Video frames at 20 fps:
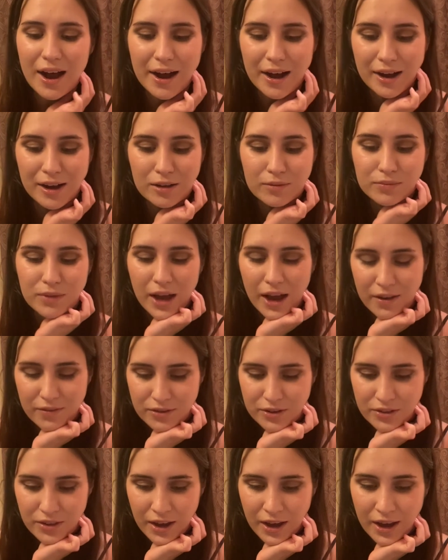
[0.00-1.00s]
um, after
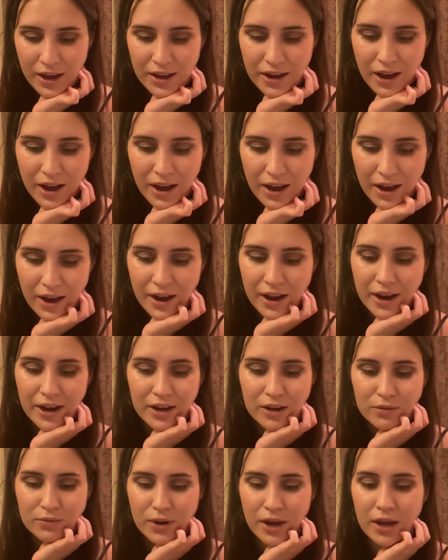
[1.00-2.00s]
that, I
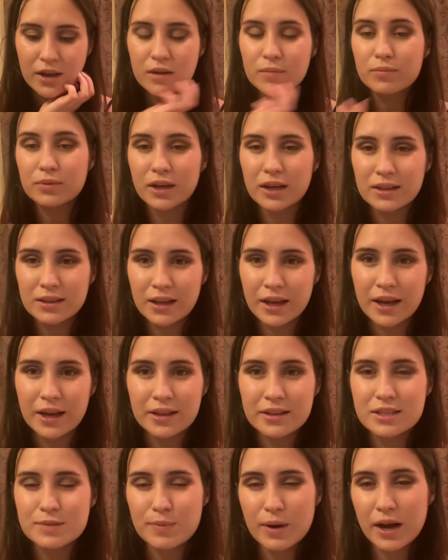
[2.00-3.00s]
read
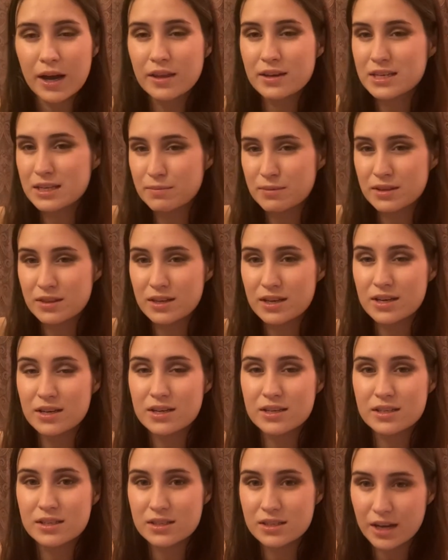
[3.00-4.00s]
Bloodlands by Timothy
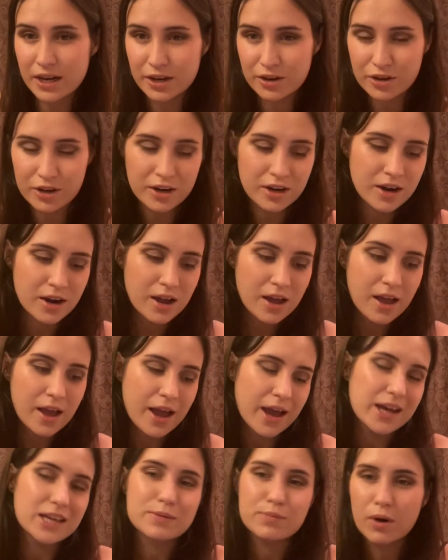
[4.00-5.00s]
Snyder
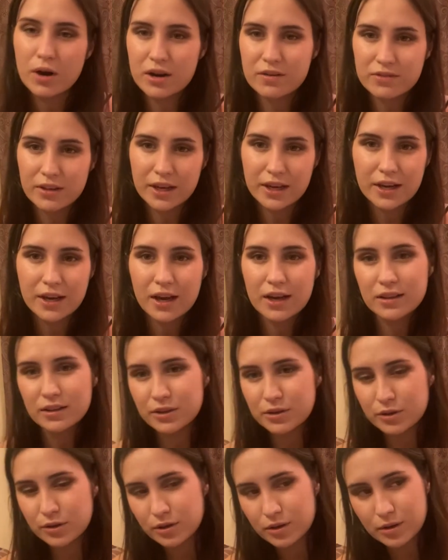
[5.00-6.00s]
as part of like a
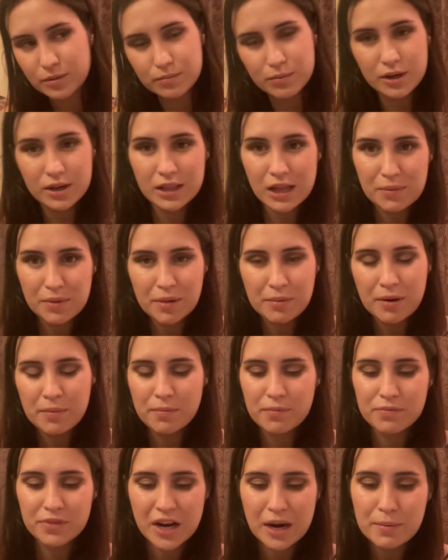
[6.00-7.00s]
little book club that I'm,
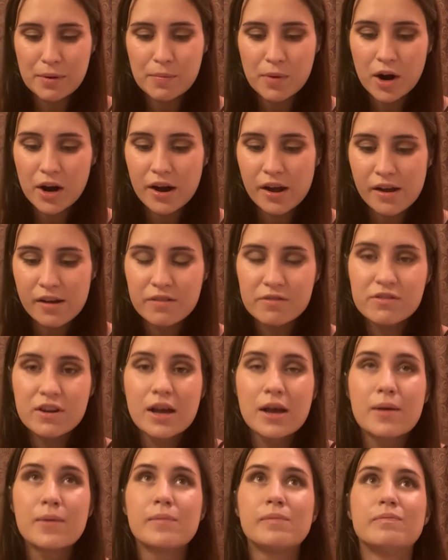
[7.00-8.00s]
that I'm a part of.
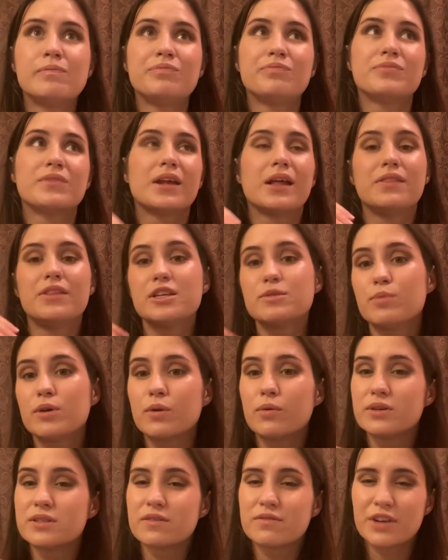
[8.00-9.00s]
This book
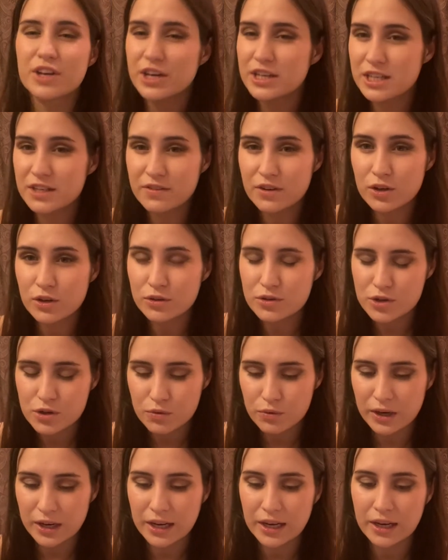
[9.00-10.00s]
was very difficult to
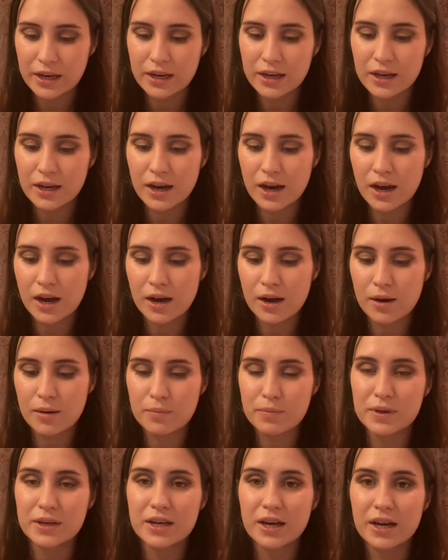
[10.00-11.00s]
read uh,
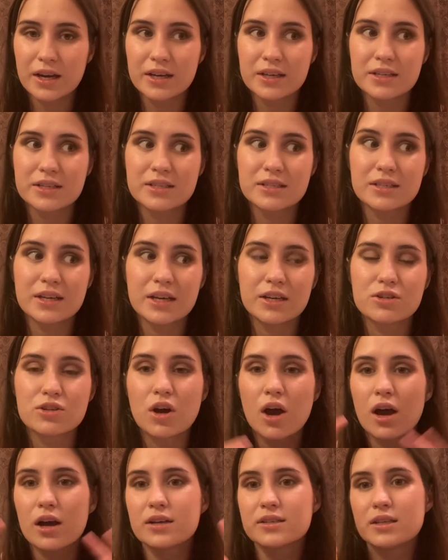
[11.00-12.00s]
because it
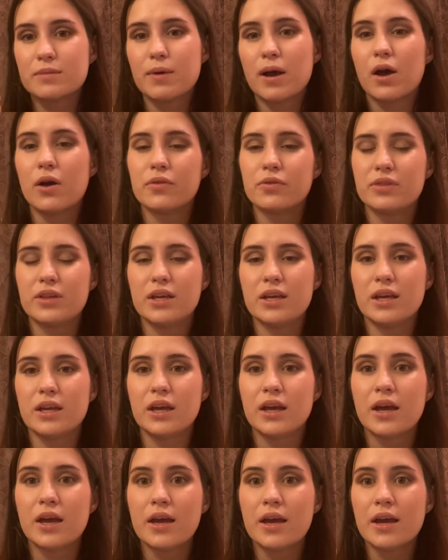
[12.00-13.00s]
talks about the
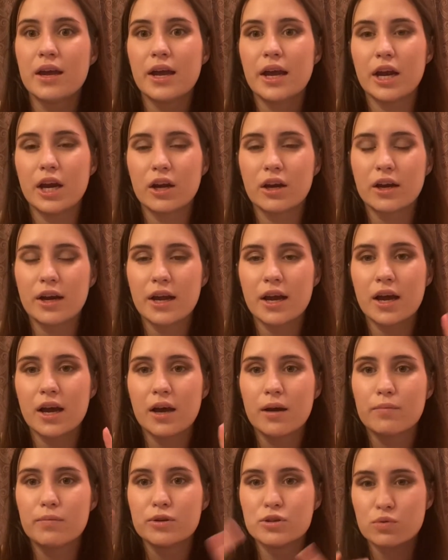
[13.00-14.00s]
area
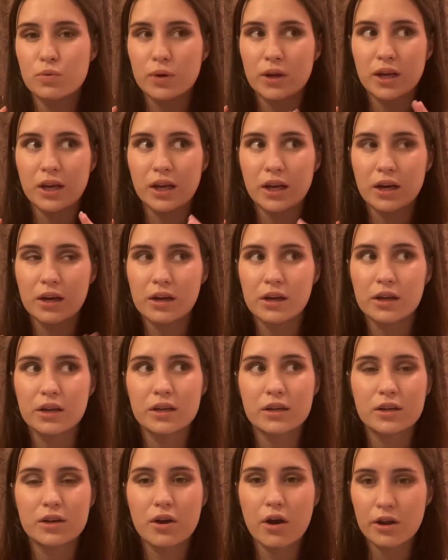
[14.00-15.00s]
between
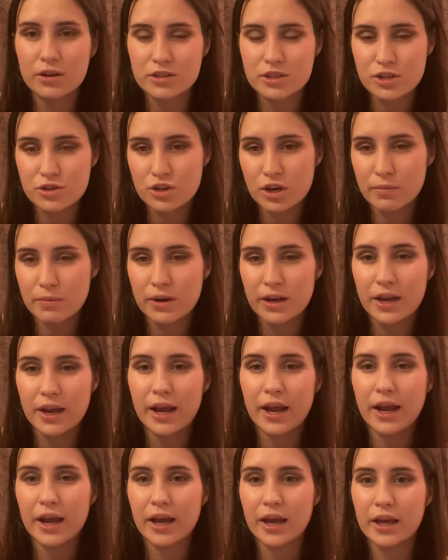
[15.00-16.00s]
Nazi Germany
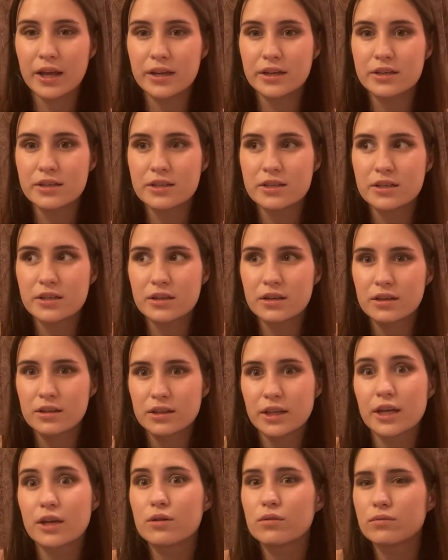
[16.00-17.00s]
and
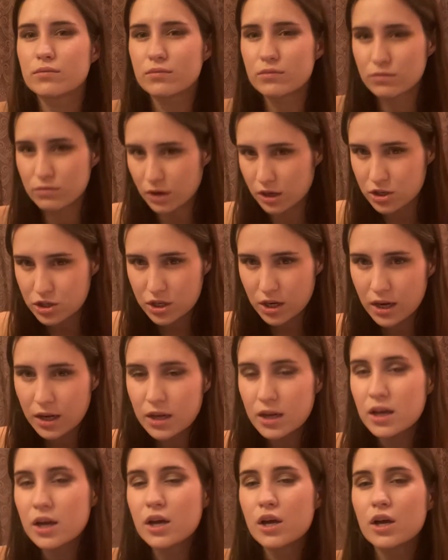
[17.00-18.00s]
like Russia
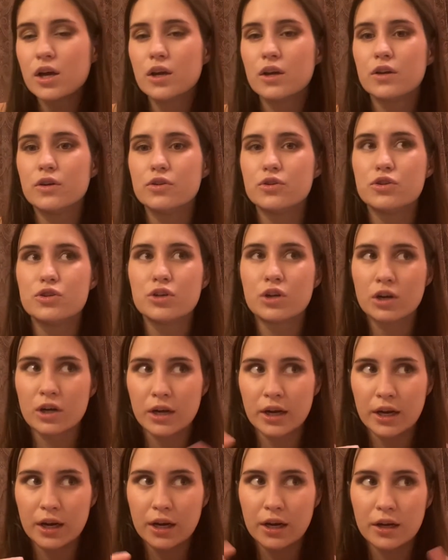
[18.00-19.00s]

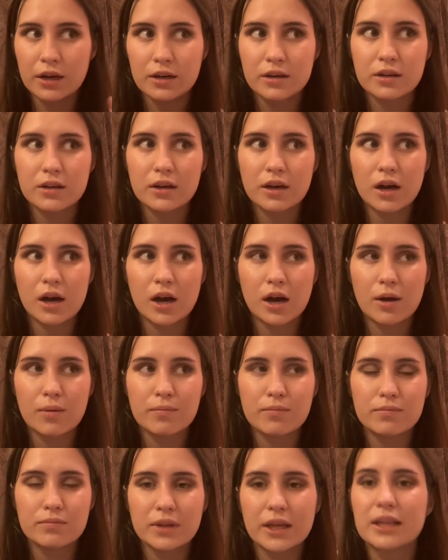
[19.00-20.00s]
during
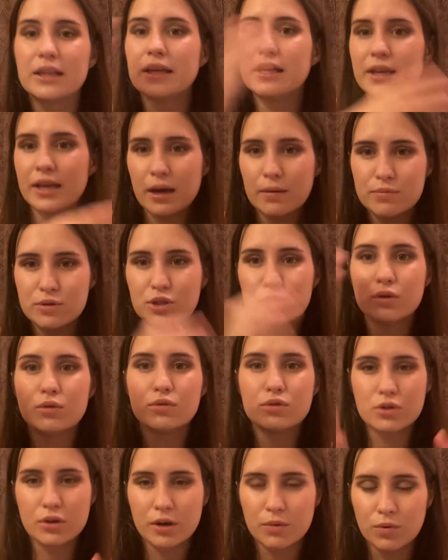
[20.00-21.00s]
um, like leading up to
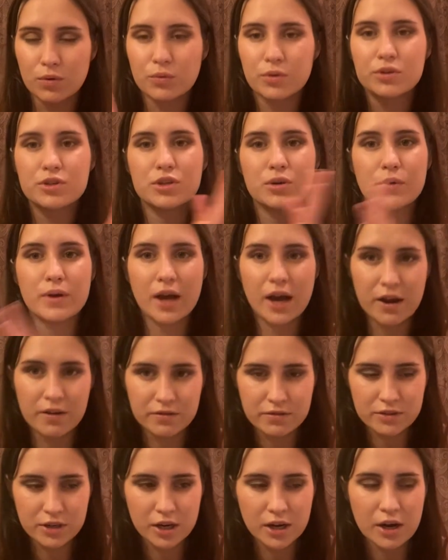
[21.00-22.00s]
during World War II and
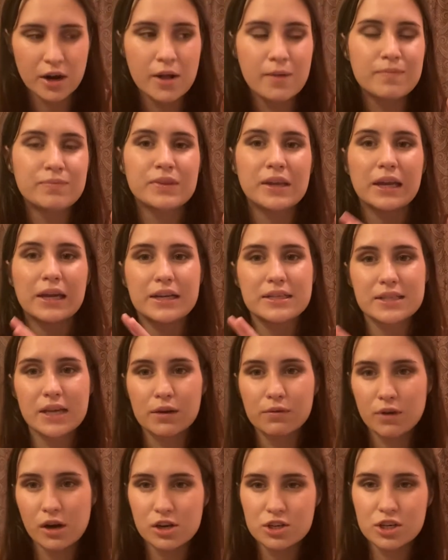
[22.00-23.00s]
after. And I say
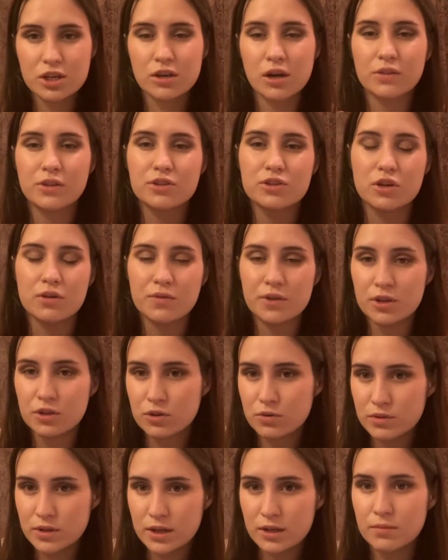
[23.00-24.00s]
Russia, not the Soviet
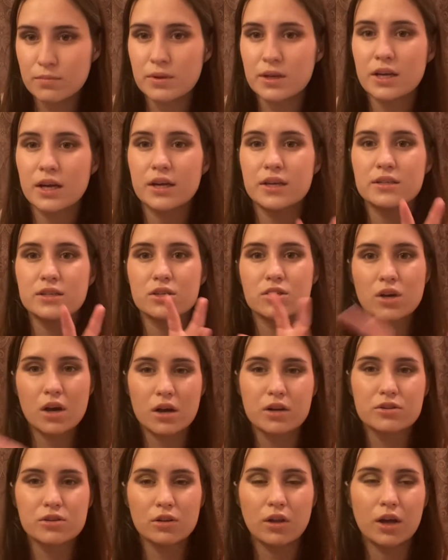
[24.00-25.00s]
Union, because it
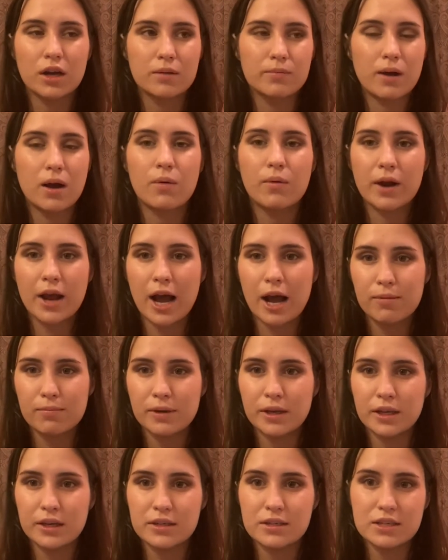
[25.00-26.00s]
talks a lot about what
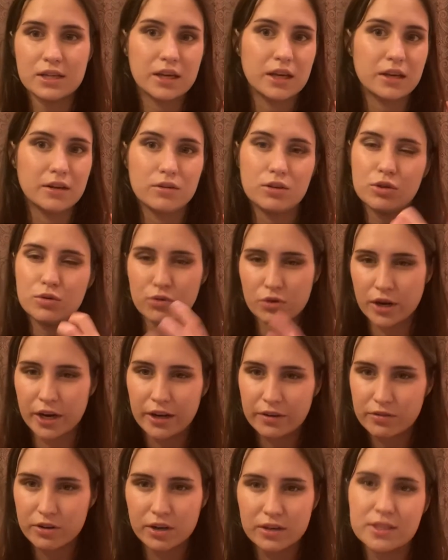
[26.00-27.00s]
happened in Ukraine,
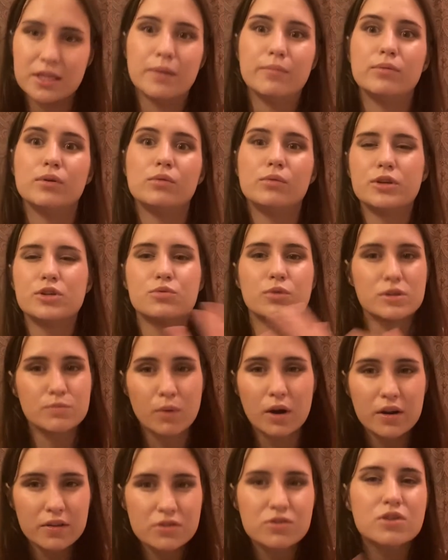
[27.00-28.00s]
for example, which was
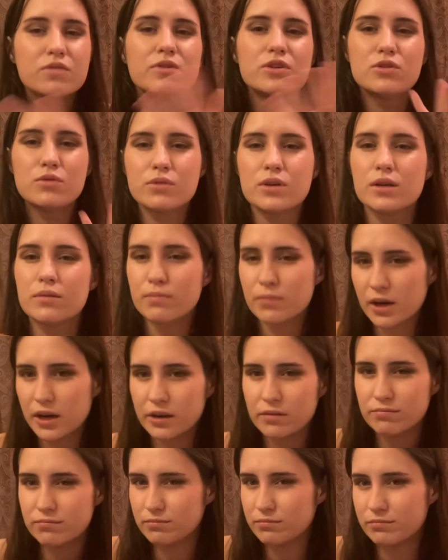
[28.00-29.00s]
part of the Soviet Union, but
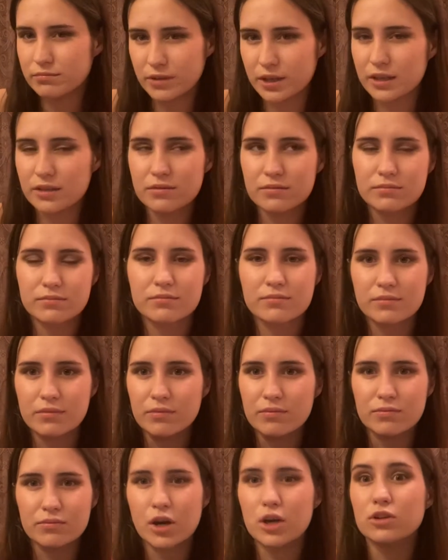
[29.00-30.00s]
like
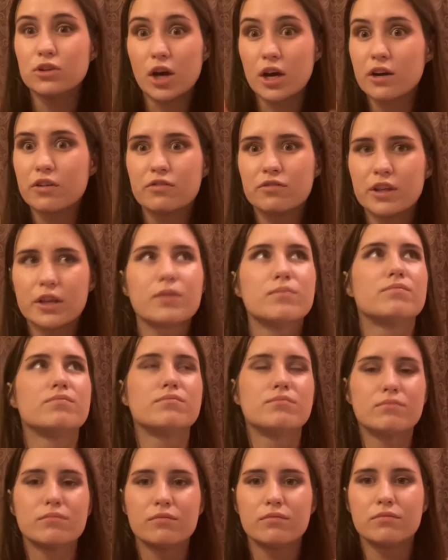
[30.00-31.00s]
a lot of like
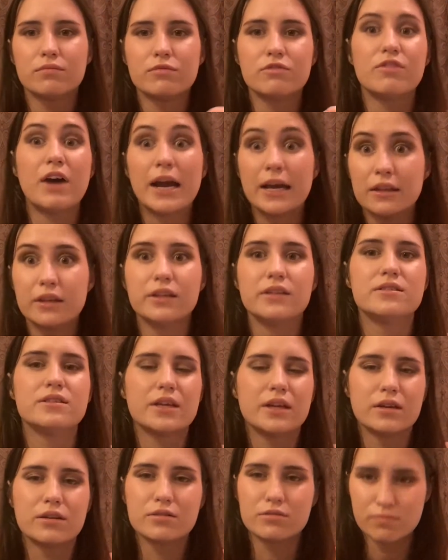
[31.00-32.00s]
violence
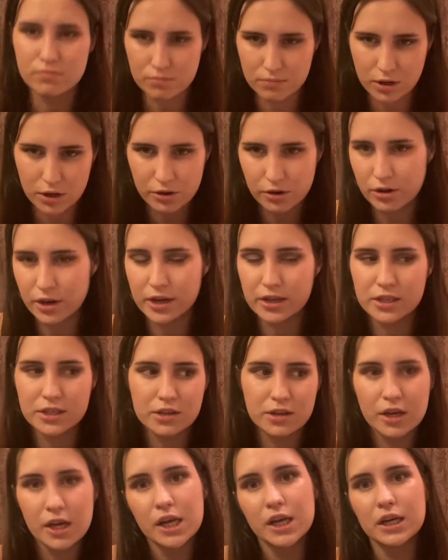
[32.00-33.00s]
and murder and
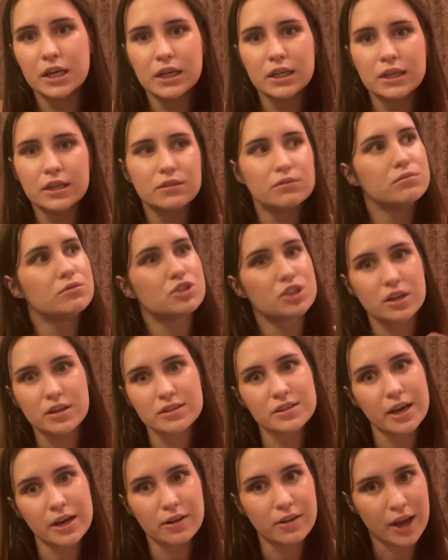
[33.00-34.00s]

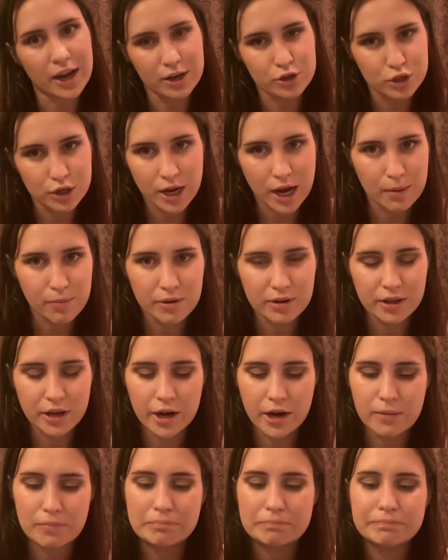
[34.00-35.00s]
genocidal action happened there.